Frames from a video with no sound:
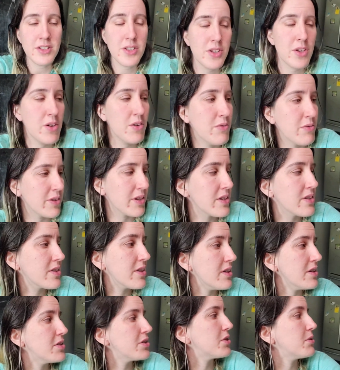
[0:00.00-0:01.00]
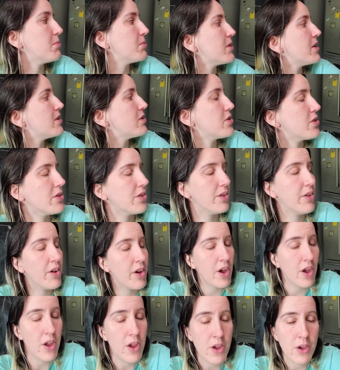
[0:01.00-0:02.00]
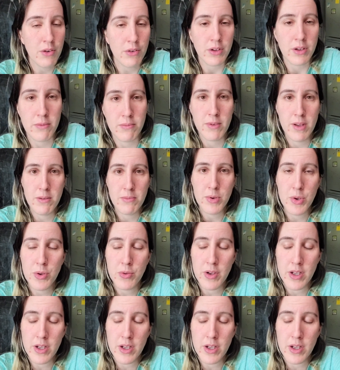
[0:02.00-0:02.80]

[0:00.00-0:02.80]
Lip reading: It's always such a pleasure. Remember